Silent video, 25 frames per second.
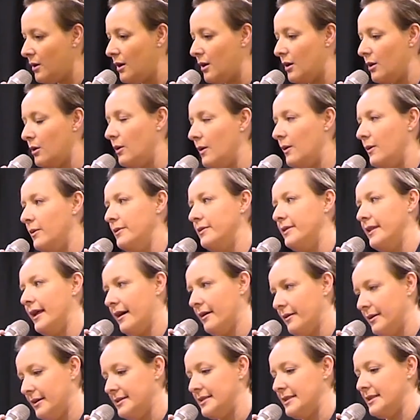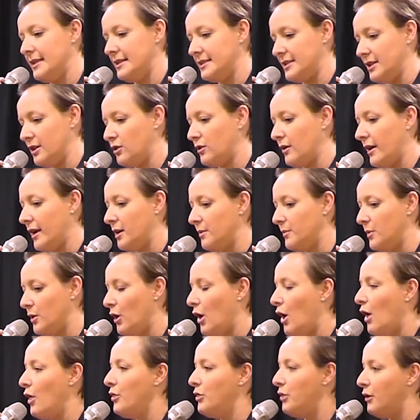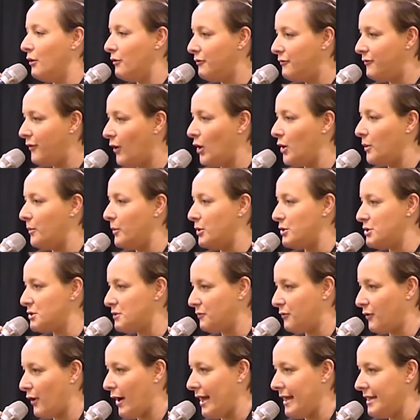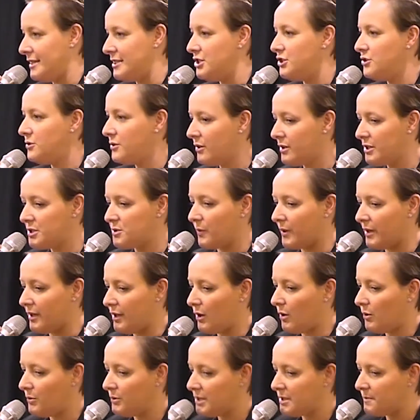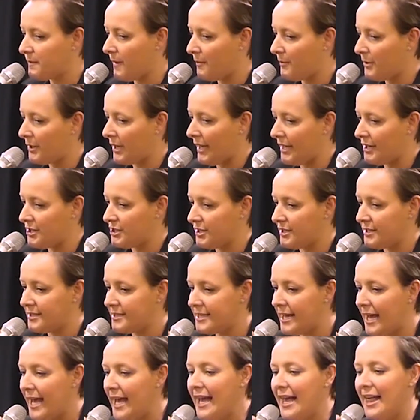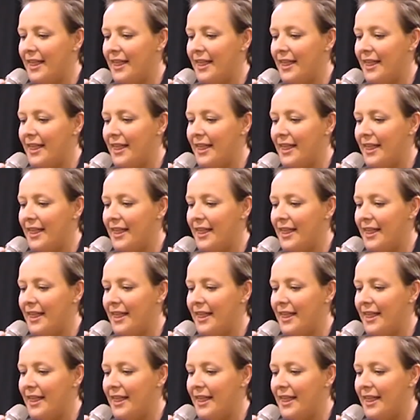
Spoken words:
oh, that is this incredible, The Farmer's Friend. Did you know this is one of the oldest publications?